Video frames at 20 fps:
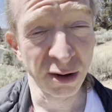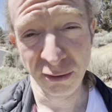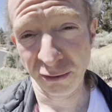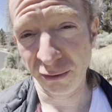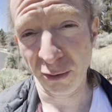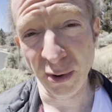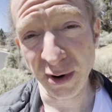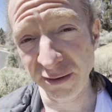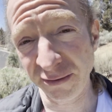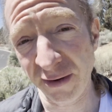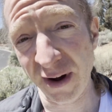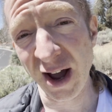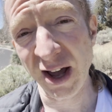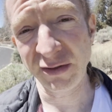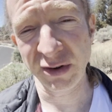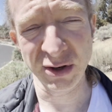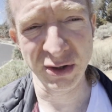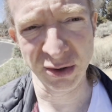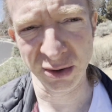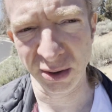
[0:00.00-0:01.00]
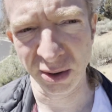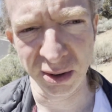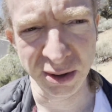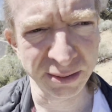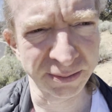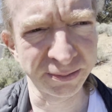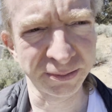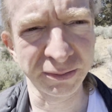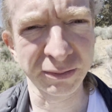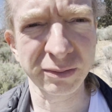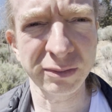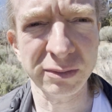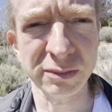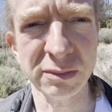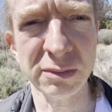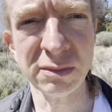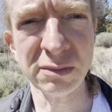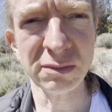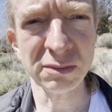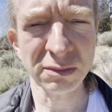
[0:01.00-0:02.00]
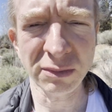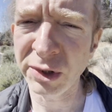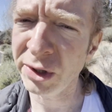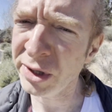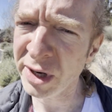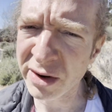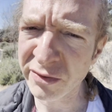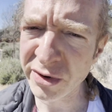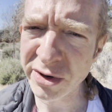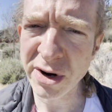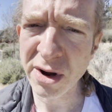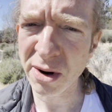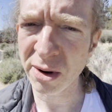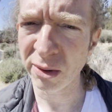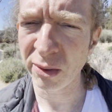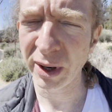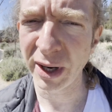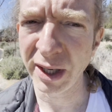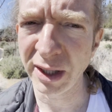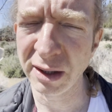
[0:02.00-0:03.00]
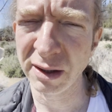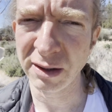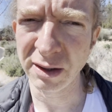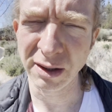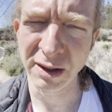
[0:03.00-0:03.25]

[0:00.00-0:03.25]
45 years old. You never know, right?